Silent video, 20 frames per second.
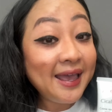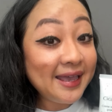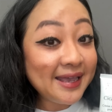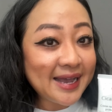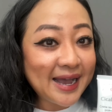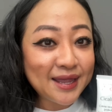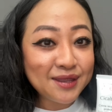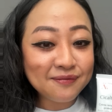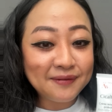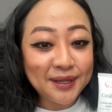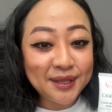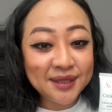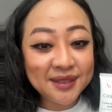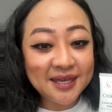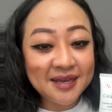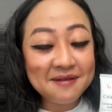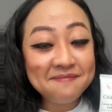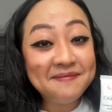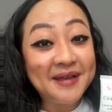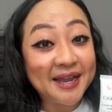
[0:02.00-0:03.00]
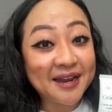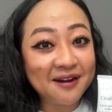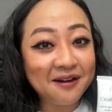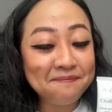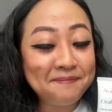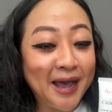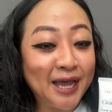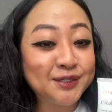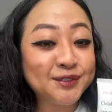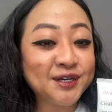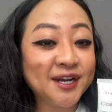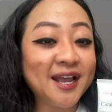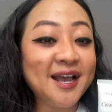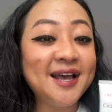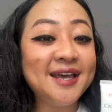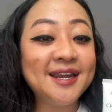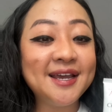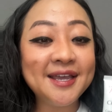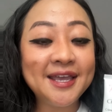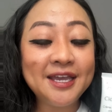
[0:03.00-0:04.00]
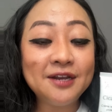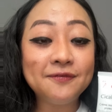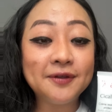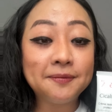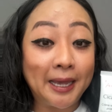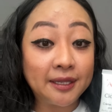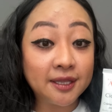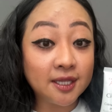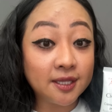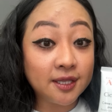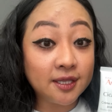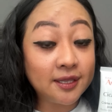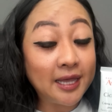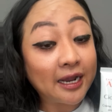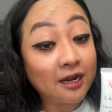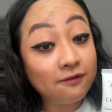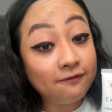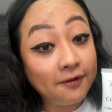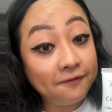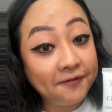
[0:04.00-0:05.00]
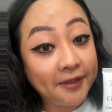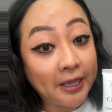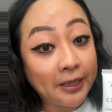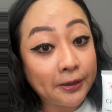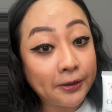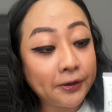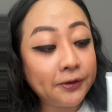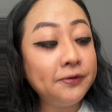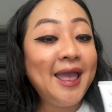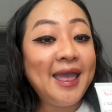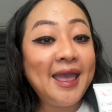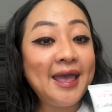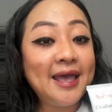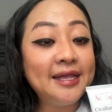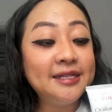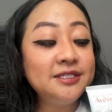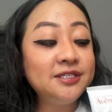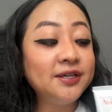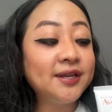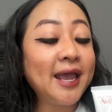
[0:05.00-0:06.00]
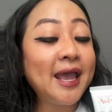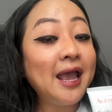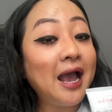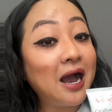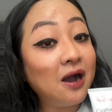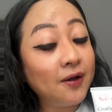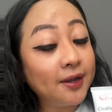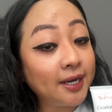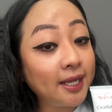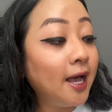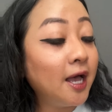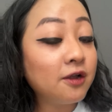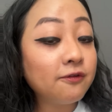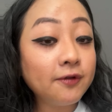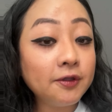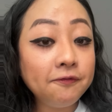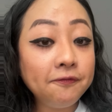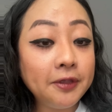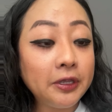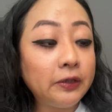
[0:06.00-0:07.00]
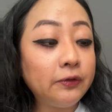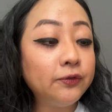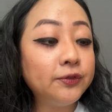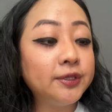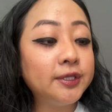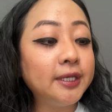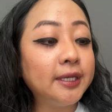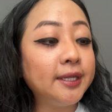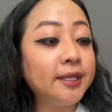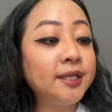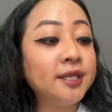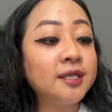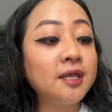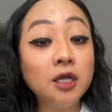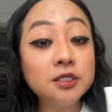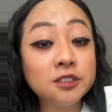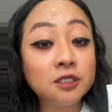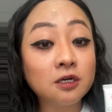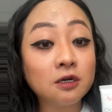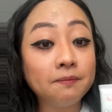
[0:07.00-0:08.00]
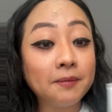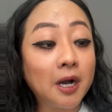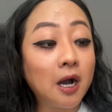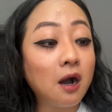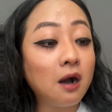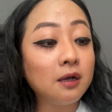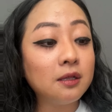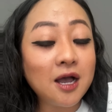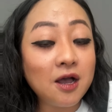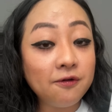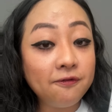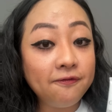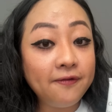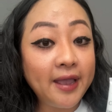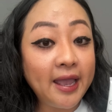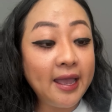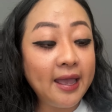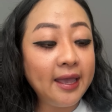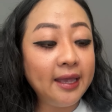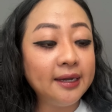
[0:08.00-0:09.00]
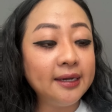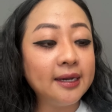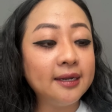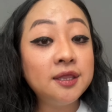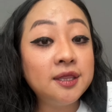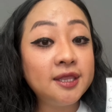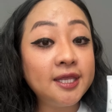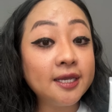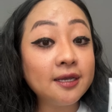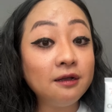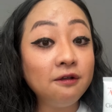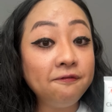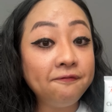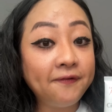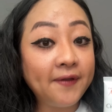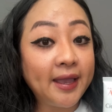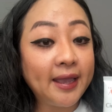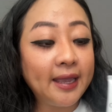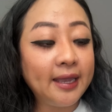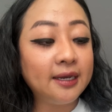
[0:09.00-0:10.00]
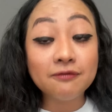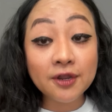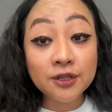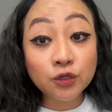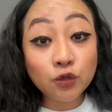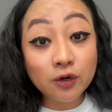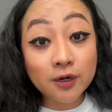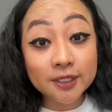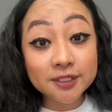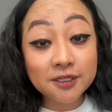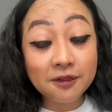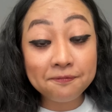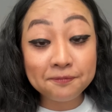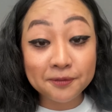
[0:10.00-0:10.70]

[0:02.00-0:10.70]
Hey guys, what's up? That girl Patriana here with Nessie's second review. And today I want to review this thermal Avène Cicalfate Restorative